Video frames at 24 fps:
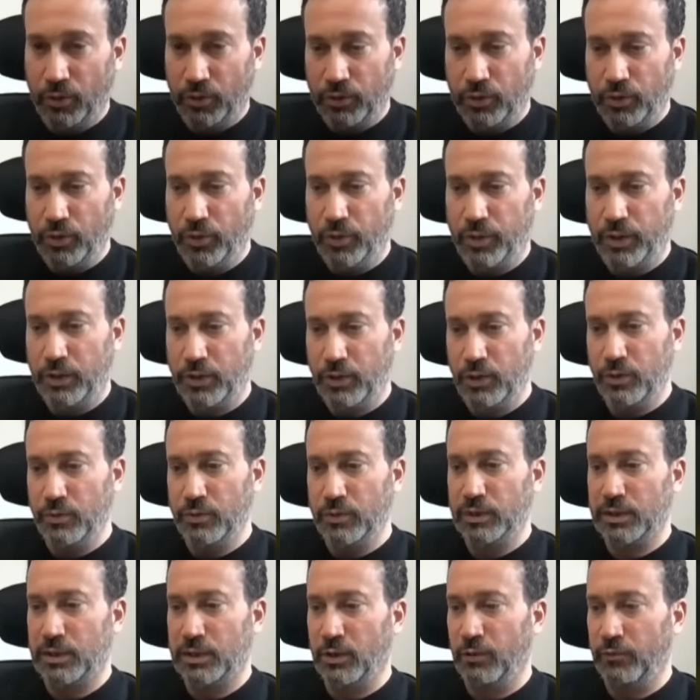ongoing
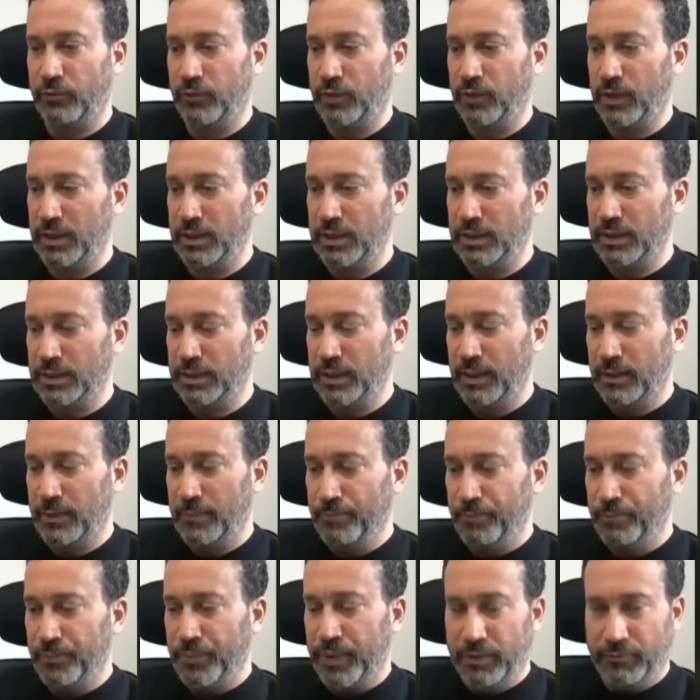use of
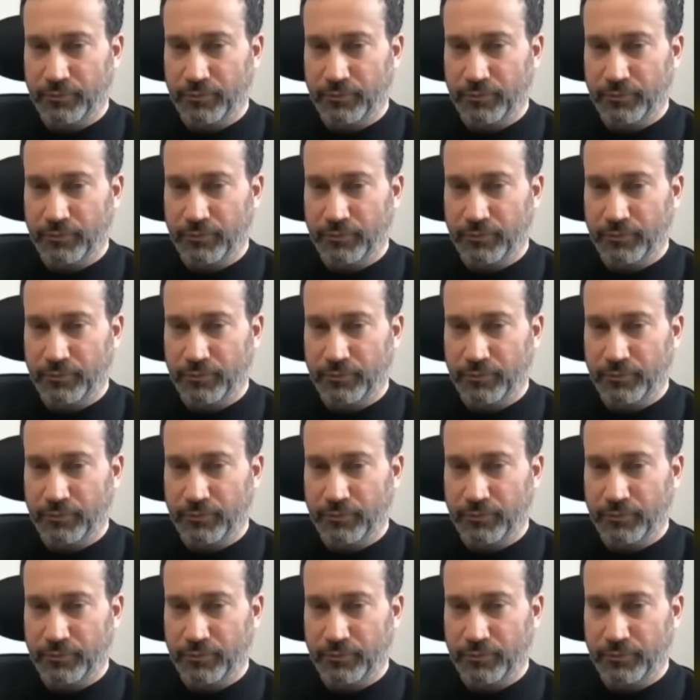these